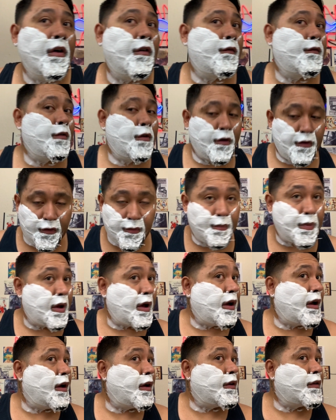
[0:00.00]
that first
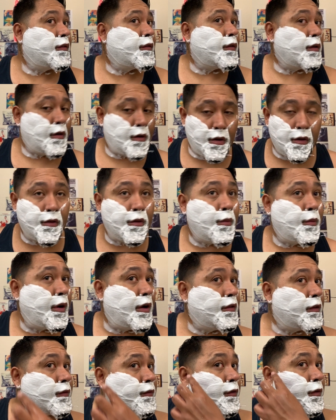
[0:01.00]
pass, the
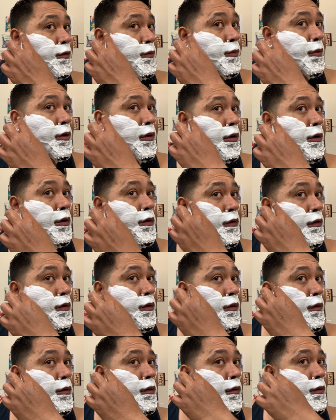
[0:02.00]
razor feels pretty good
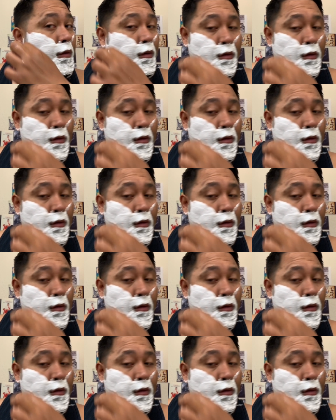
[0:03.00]
too.